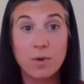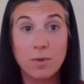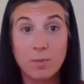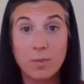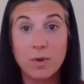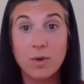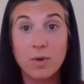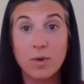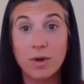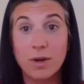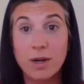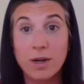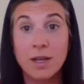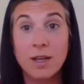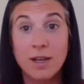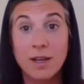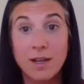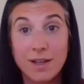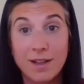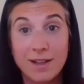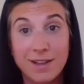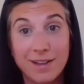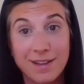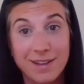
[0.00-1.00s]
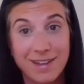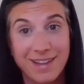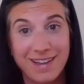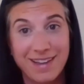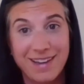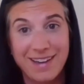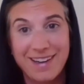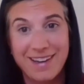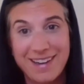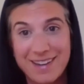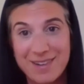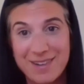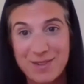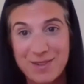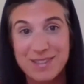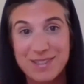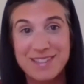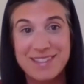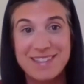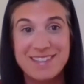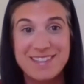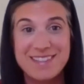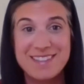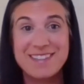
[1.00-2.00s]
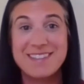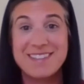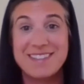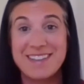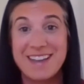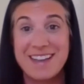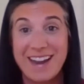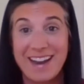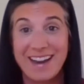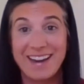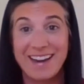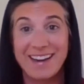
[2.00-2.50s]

you were born. It was insane.